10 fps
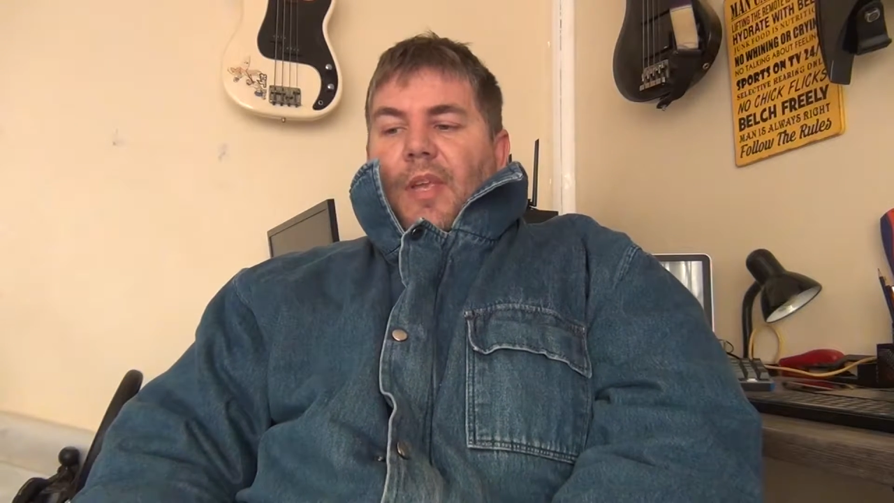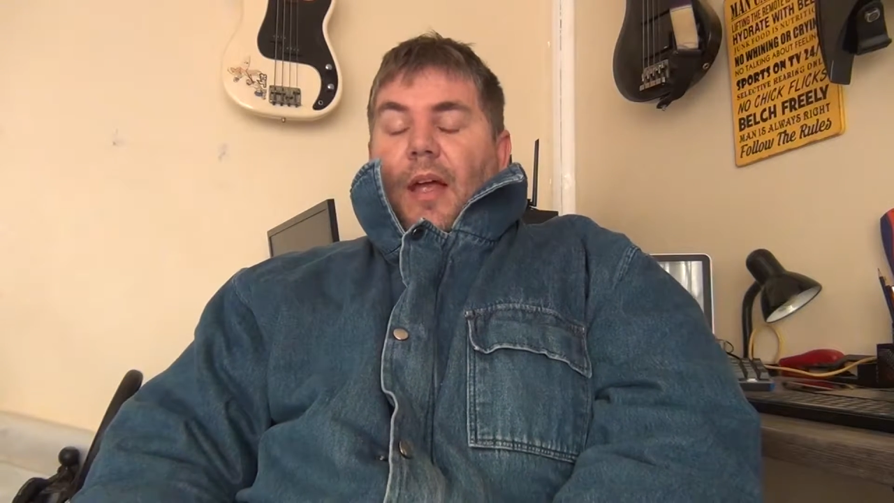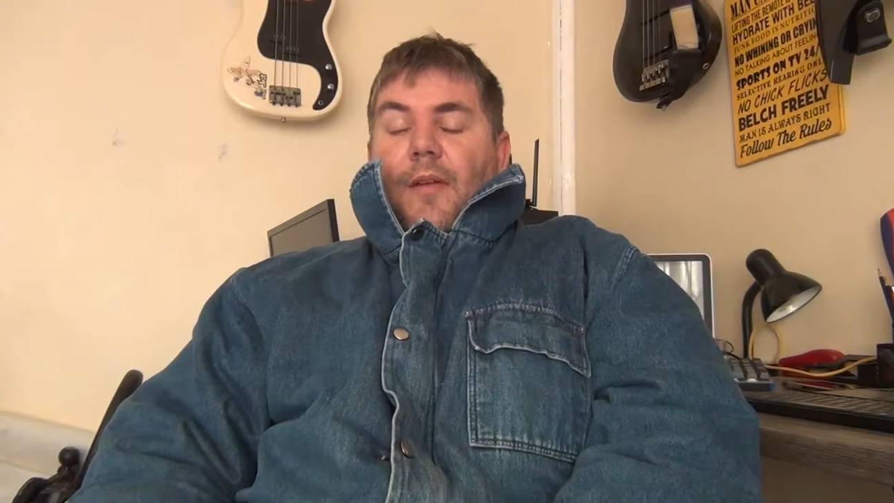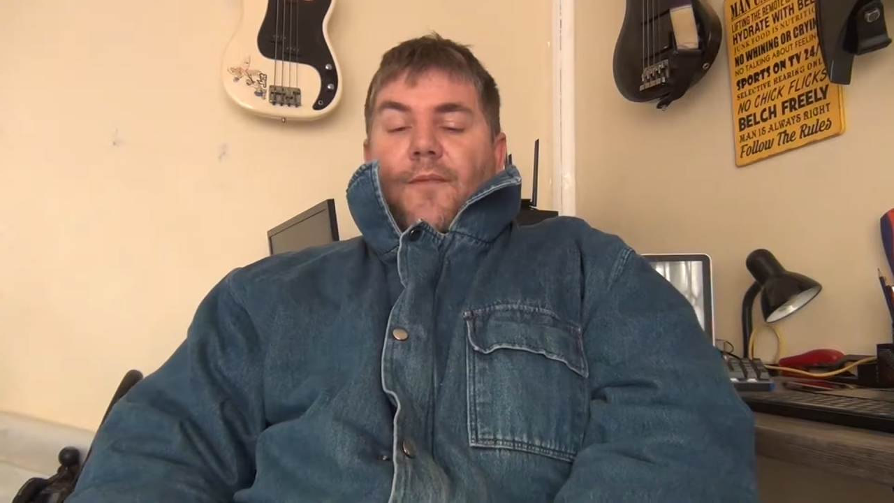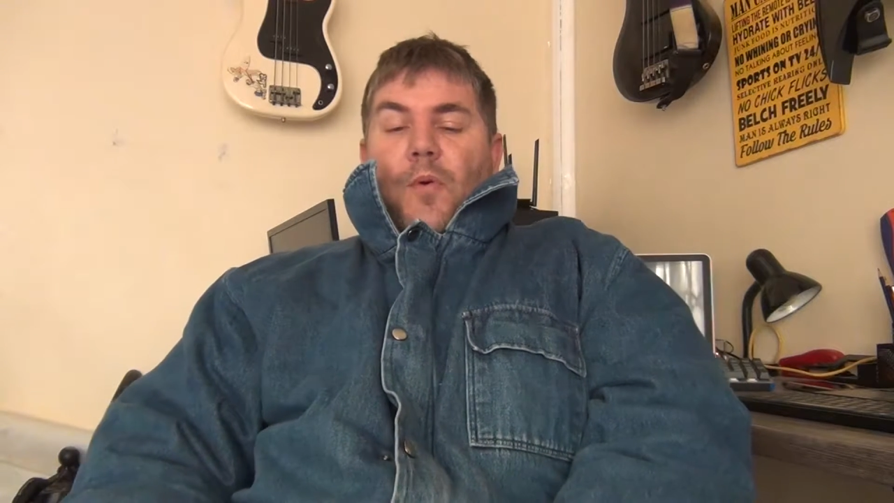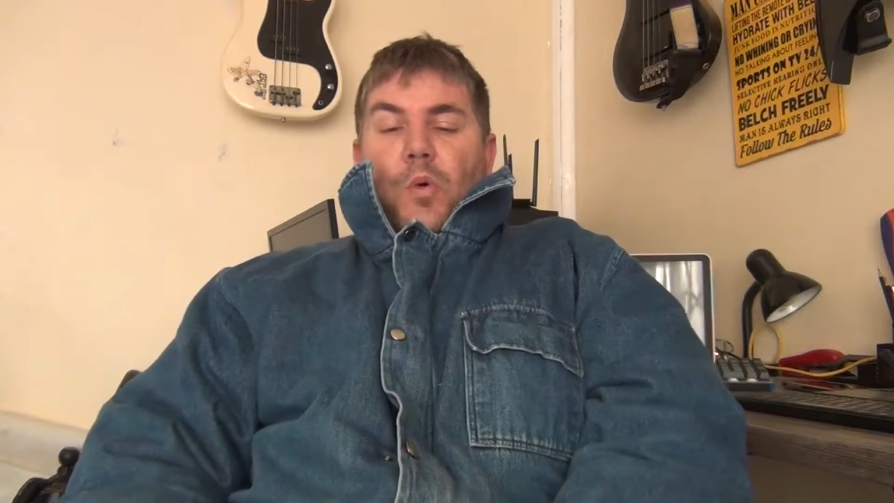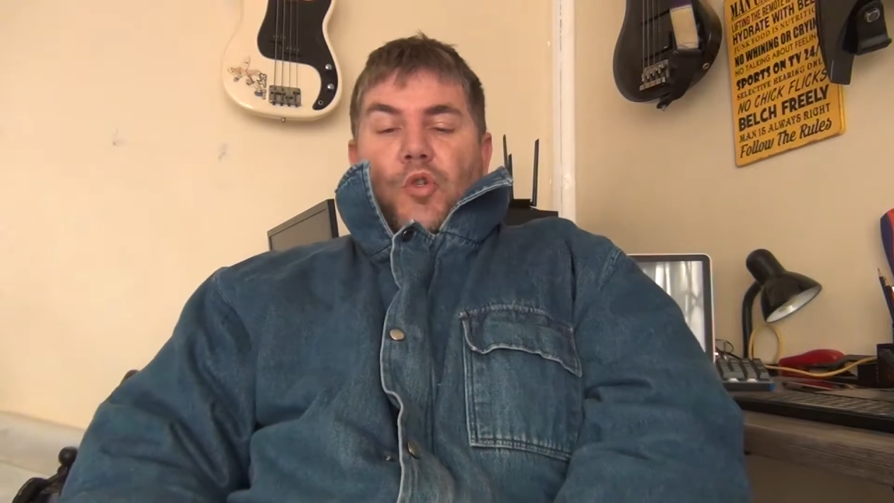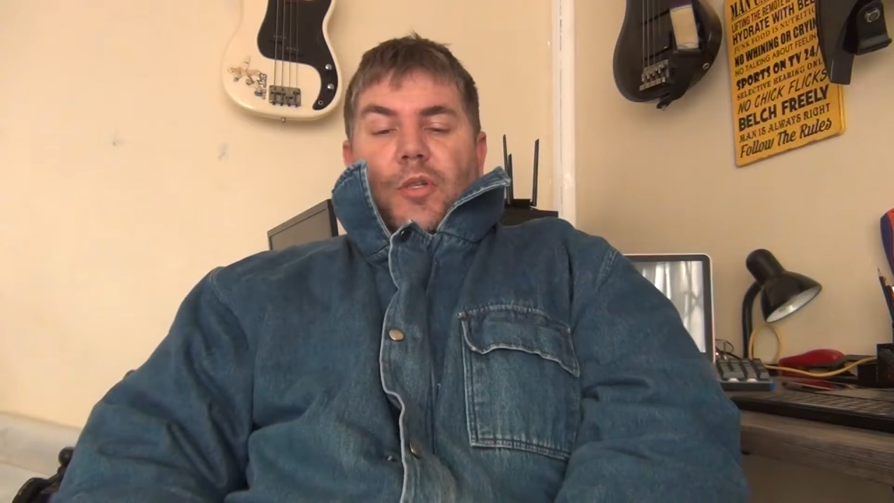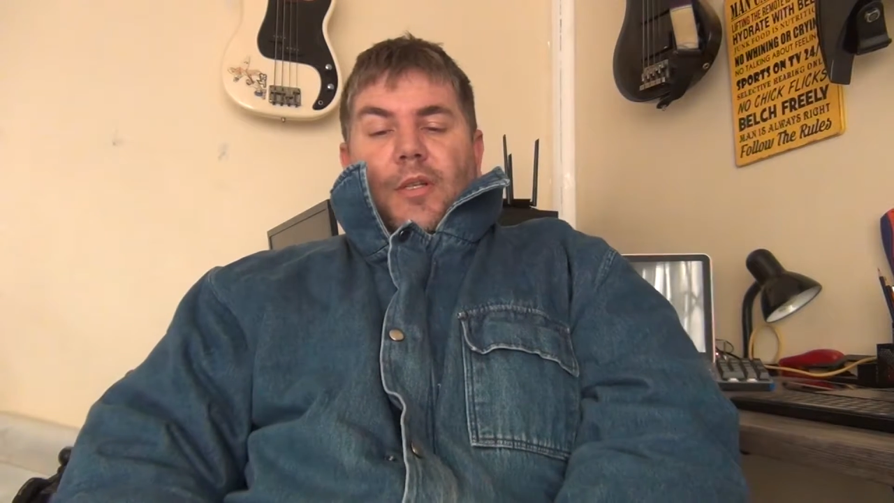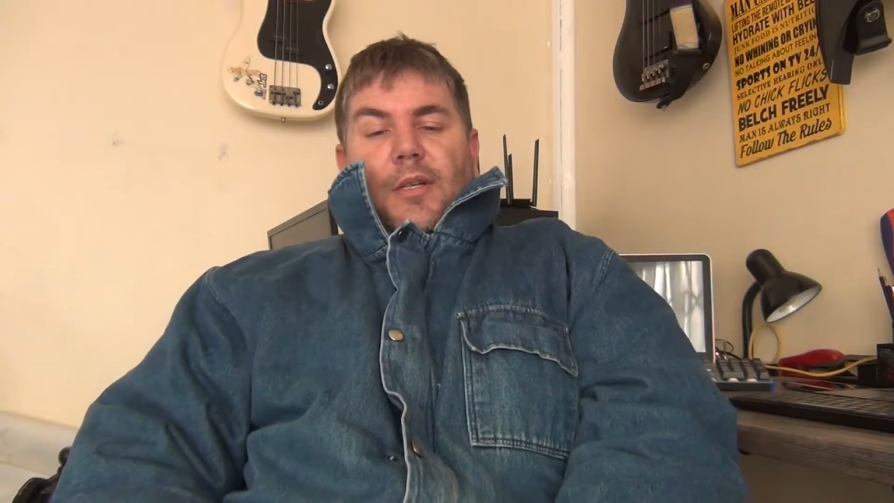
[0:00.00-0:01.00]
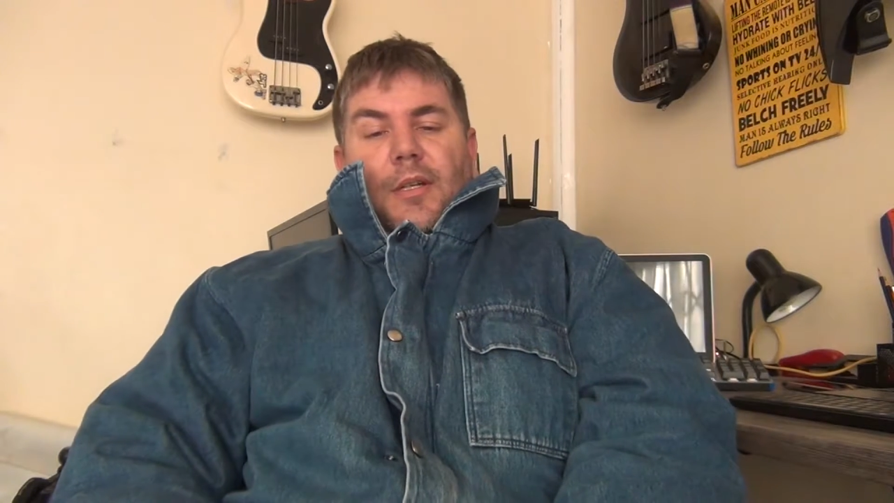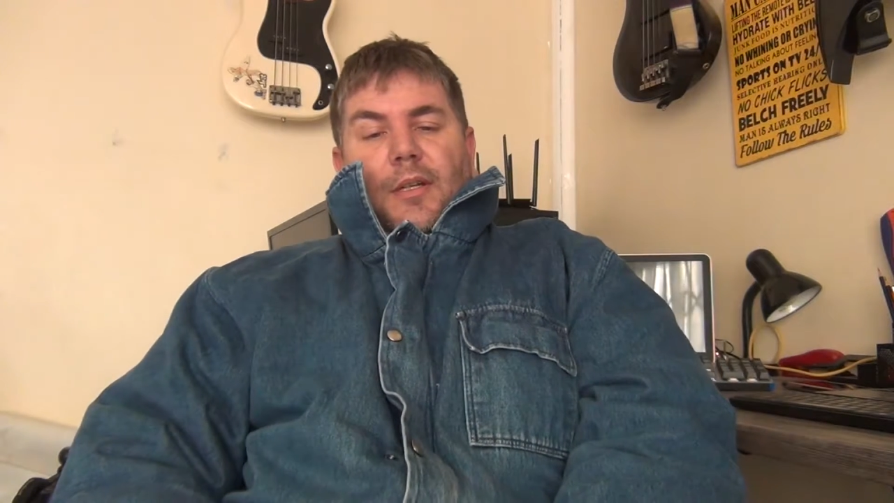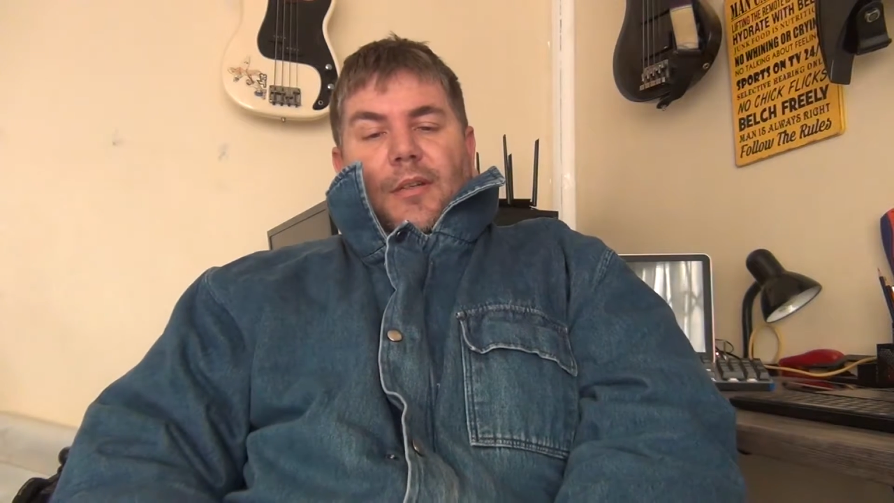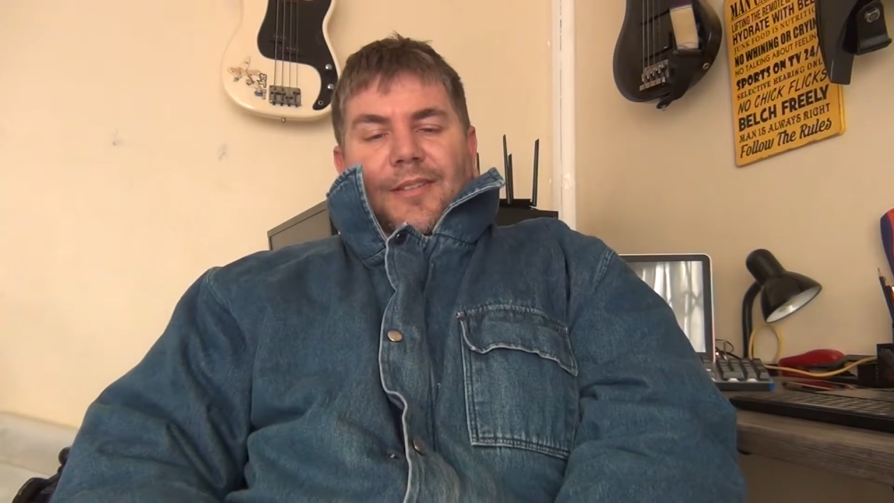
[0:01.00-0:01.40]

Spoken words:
Unfortunately,